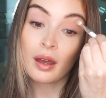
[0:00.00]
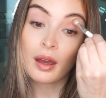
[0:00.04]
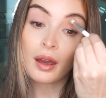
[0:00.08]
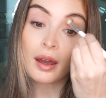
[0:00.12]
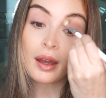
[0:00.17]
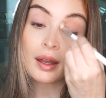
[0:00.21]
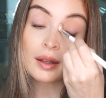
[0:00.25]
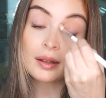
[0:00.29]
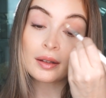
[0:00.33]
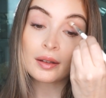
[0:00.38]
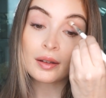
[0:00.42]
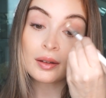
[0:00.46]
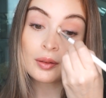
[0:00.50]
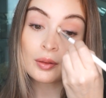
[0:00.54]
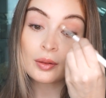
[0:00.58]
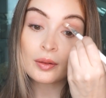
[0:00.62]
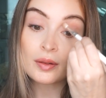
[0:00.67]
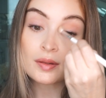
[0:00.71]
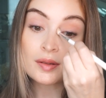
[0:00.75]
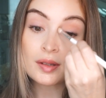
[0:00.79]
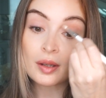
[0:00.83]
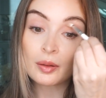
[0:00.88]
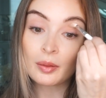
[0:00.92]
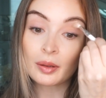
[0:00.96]
and
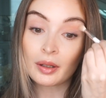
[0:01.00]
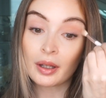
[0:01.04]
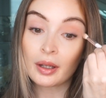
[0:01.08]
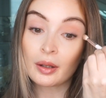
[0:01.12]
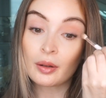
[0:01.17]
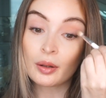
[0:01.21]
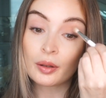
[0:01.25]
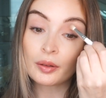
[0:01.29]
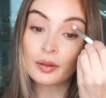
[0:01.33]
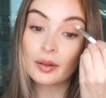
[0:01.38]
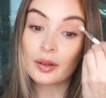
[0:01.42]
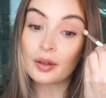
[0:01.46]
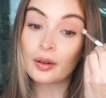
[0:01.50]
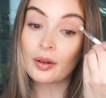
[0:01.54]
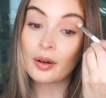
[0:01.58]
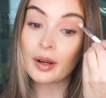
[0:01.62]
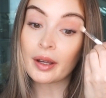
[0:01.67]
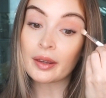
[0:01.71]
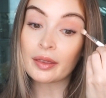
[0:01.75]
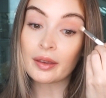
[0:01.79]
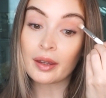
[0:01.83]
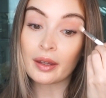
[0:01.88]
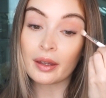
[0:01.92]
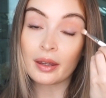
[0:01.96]
also when I contour, I
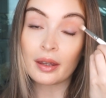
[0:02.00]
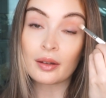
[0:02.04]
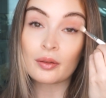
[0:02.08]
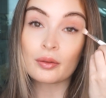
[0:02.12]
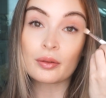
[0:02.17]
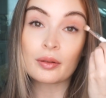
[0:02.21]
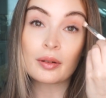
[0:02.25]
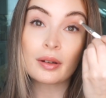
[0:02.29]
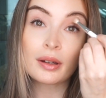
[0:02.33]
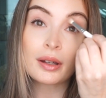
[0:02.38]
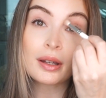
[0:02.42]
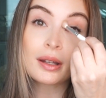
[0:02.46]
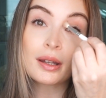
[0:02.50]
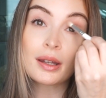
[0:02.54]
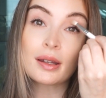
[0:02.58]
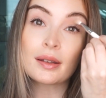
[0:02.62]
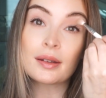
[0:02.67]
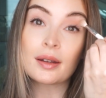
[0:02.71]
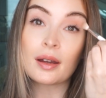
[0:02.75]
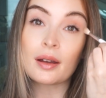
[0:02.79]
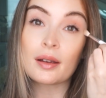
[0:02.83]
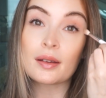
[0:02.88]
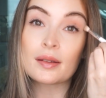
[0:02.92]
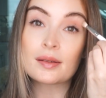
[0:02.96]
think it really
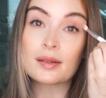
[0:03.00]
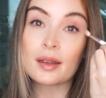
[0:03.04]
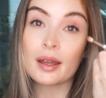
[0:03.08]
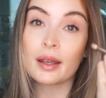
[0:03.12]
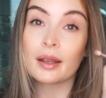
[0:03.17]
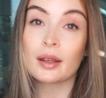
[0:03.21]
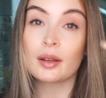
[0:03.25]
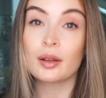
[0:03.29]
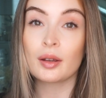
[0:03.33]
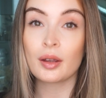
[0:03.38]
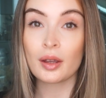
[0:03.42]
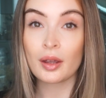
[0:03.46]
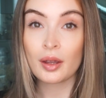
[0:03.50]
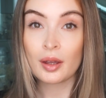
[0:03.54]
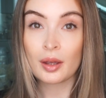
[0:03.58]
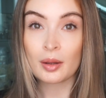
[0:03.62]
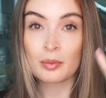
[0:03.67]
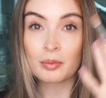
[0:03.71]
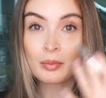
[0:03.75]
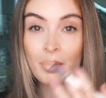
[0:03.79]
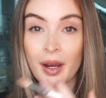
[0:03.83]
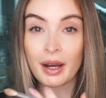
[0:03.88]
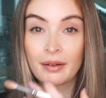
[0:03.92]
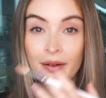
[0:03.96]
does like
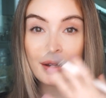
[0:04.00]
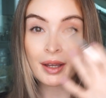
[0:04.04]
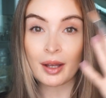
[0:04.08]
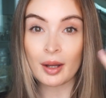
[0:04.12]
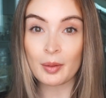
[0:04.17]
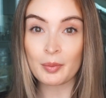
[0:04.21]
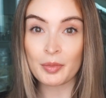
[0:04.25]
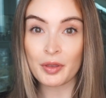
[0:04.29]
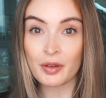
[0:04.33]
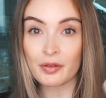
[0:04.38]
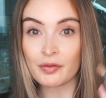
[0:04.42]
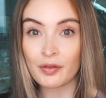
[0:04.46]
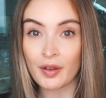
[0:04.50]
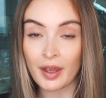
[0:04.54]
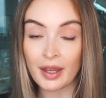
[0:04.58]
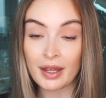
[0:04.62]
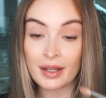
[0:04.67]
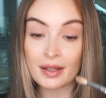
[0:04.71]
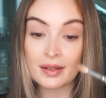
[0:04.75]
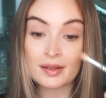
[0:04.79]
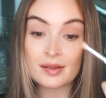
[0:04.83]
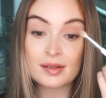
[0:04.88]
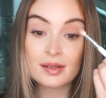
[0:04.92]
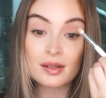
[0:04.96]
marry up the
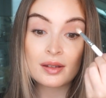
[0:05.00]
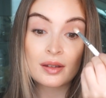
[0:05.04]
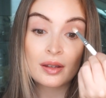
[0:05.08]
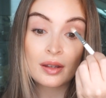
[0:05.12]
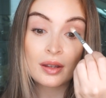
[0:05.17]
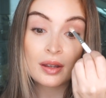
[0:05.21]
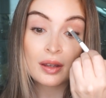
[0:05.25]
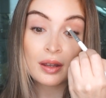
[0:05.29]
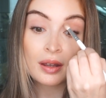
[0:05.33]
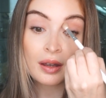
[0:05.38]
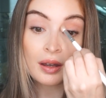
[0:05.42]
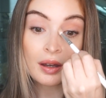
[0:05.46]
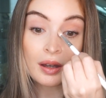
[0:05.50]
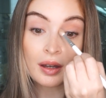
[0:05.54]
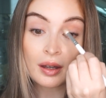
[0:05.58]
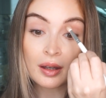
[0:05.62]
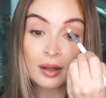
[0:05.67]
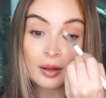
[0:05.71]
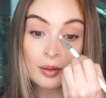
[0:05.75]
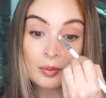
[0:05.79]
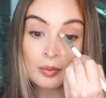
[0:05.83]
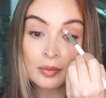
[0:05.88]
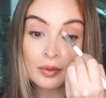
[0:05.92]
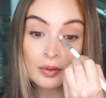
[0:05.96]
face
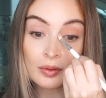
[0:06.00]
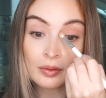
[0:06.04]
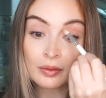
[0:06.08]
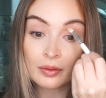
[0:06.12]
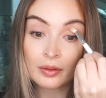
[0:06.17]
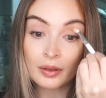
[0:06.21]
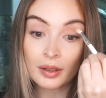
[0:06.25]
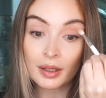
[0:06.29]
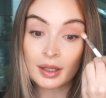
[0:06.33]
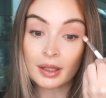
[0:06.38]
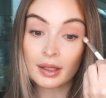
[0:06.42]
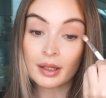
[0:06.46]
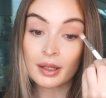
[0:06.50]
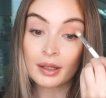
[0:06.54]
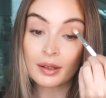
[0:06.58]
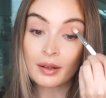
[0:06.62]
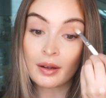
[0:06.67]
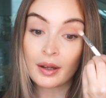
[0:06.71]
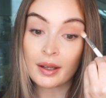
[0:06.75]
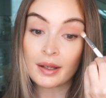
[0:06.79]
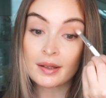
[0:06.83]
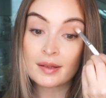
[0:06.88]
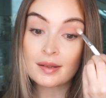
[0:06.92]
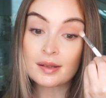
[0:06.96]
really
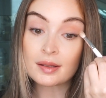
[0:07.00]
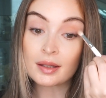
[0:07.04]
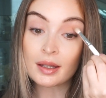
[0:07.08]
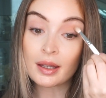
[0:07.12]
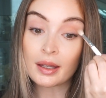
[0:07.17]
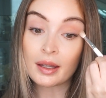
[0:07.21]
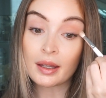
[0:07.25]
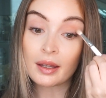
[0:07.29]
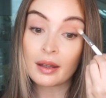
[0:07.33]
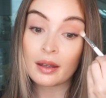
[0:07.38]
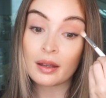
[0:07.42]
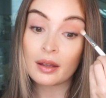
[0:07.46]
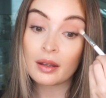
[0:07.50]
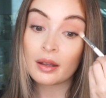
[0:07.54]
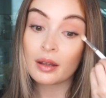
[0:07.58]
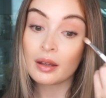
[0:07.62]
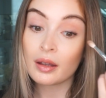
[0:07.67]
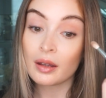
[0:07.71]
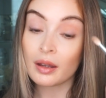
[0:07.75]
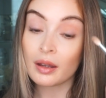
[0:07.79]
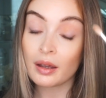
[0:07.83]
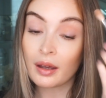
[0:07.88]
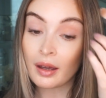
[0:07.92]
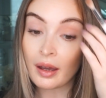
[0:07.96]
nicely.
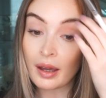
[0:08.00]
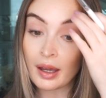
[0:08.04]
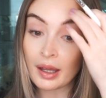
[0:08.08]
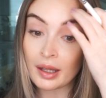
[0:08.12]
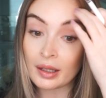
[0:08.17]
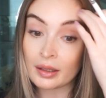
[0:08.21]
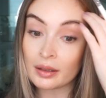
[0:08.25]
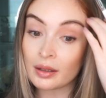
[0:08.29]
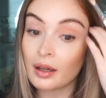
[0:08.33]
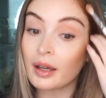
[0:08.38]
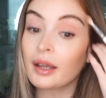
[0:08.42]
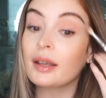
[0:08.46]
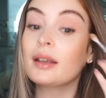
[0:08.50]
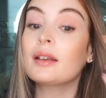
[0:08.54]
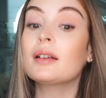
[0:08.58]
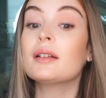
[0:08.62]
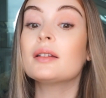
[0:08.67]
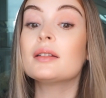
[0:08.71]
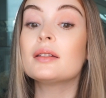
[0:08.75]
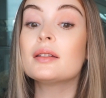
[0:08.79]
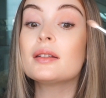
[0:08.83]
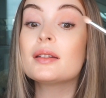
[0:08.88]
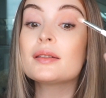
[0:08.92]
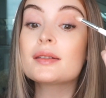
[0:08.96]
And I
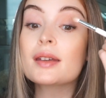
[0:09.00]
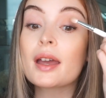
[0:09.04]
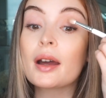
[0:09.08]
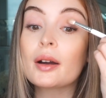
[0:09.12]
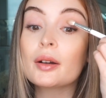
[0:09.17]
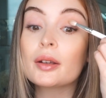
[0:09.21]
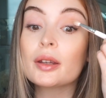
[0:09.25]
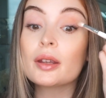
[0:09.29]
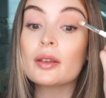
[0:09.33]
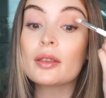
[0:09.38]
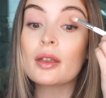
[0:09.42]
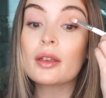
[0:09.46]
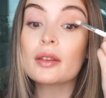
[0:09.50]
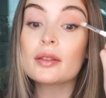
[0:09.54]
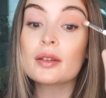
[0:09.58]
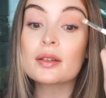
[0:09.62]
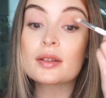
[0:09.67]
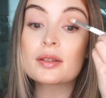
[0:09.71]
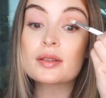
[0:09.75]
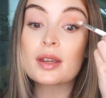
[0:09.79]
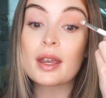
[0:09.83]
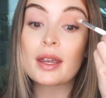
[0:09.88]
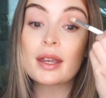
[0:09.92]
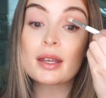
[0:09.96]
can tell you that the
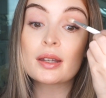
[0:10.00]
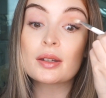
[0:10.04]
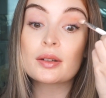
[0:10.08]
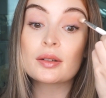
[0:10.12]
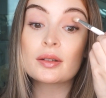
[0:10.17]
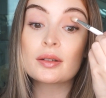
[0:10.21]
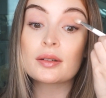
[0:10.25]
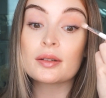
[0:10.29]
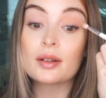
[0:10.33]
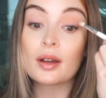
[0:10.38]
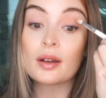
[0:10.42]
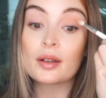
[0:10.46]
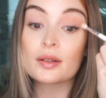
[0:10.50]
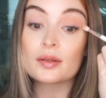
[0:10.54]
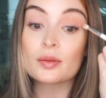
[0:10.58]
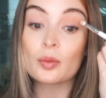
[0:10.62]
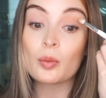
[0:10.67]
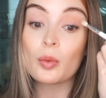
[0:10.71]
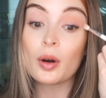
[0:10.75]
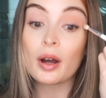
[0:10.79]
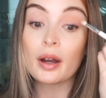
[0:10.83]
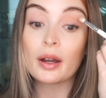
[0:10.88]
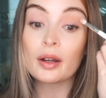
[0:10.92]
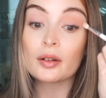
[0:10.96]
shade does
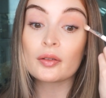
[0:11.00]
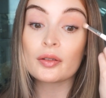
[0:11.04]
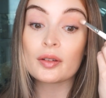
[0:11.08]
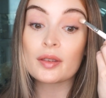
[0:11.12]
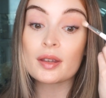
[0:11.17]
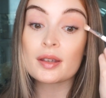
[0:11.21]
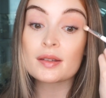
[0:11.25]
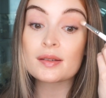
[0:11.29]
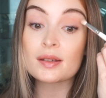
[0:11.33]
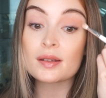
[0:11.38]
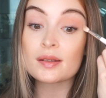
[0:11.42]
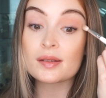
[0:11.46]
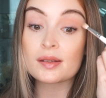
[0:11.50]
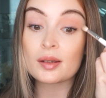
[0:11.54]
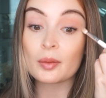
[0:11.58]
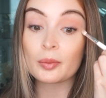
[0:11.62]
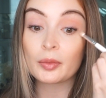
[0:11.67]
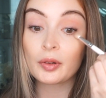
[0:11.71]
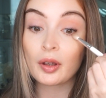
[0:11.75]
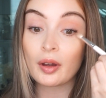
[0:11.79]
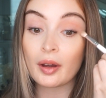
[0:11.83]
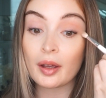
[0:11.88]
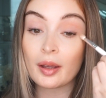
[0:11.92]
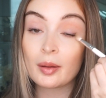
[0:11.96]
work for this, because
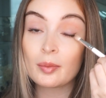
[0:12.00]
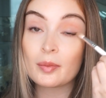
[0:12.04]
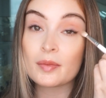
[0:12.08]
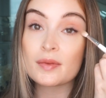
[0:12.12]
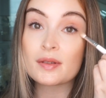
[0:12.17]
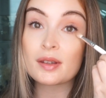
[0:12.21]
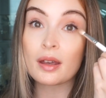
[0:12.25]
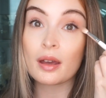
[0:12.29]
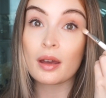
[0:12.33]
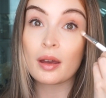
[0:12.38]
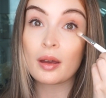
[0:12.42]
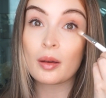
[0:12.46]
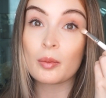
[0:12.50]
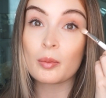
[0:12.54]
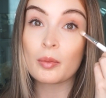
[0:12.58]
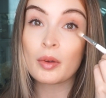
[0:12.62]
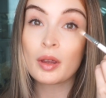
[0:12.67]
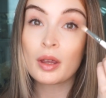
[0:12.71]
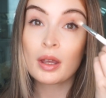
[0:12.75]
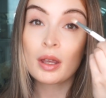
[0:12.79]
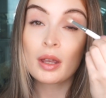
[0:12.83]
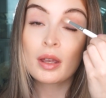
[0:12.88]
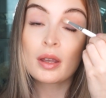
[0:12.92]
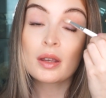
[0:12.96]
sometimes
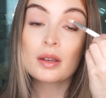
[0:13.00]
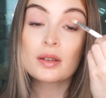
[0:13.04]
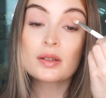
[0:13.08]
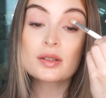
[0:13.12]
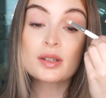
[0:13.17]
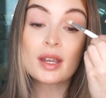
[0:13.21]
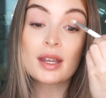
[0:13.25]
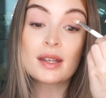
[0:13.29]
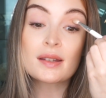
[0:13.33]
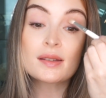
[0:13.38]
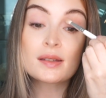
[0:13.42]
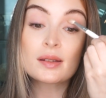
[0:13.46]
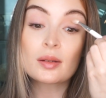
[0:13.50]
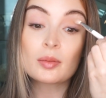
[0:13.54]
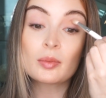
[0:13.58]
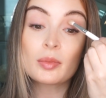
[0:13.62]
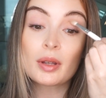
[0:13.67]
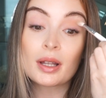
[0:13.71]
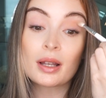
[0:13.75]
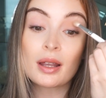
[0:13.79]
shades can be